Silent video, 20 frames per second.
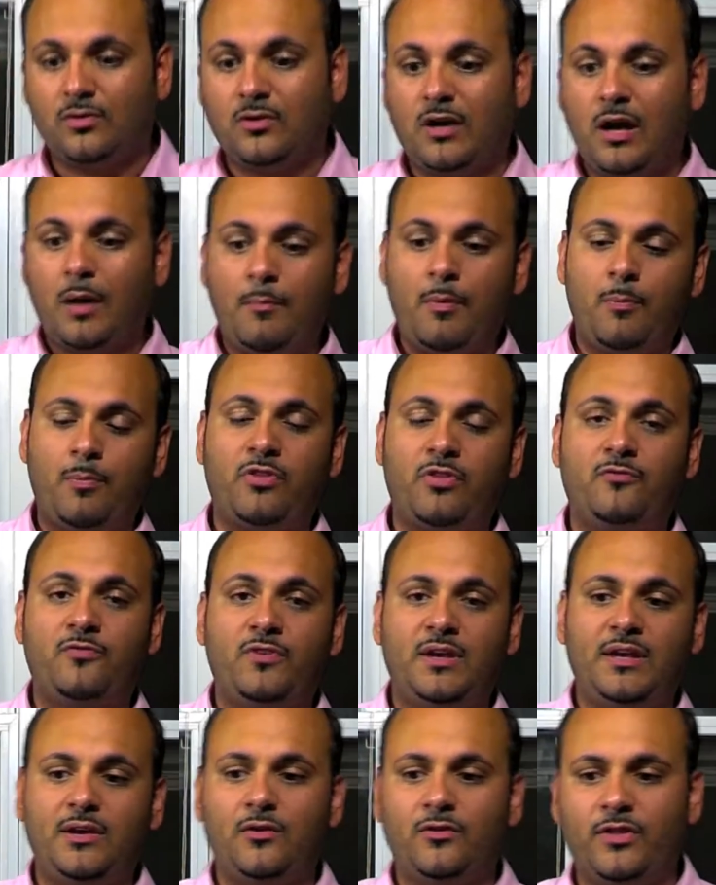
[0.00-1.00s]
come up with a
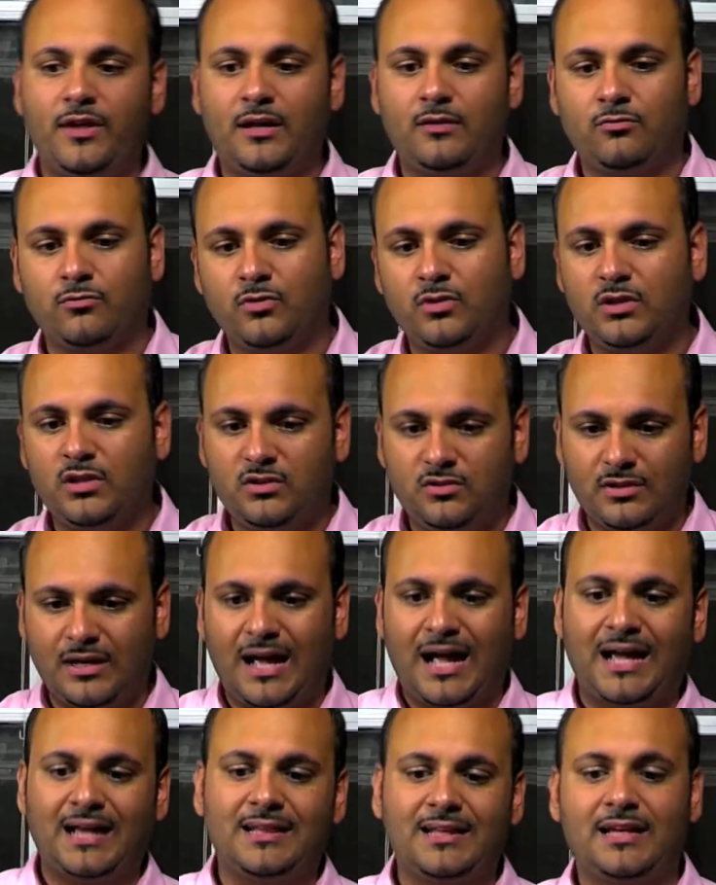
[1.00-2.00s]
video that really
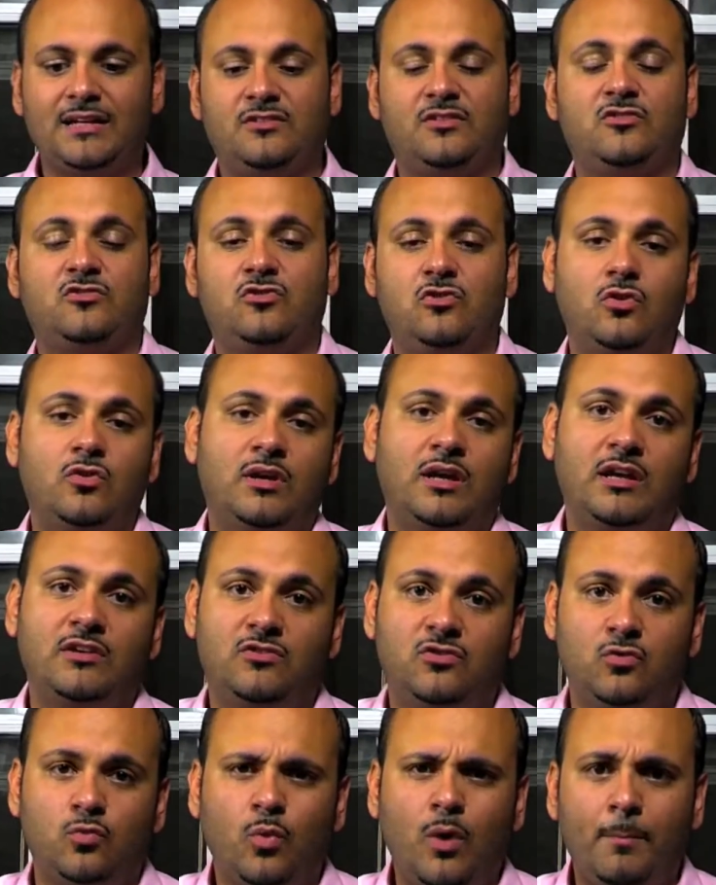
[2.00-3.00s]
highlights and
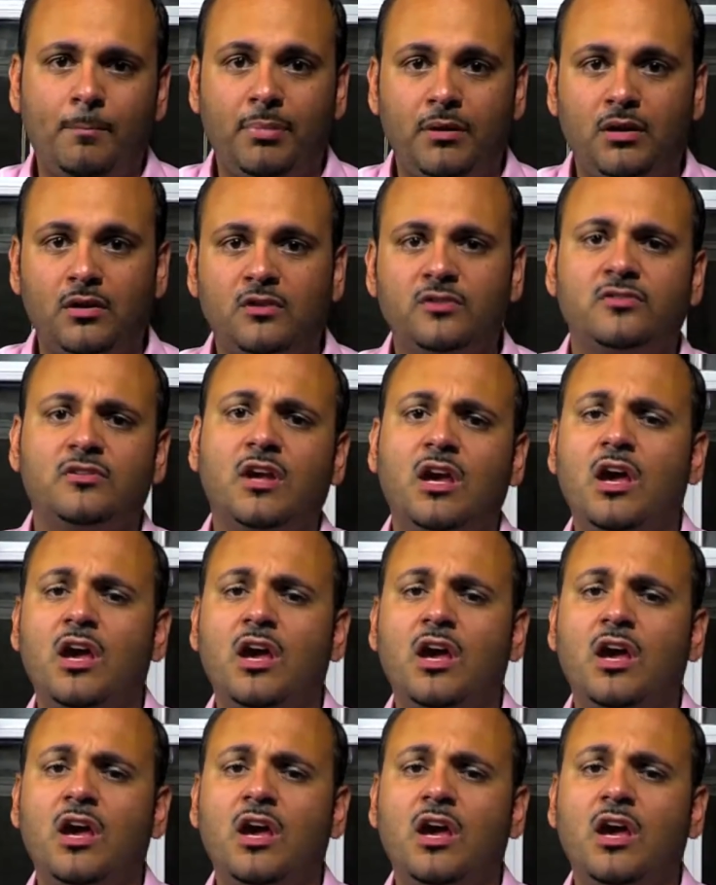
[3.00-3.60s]
showcases what beers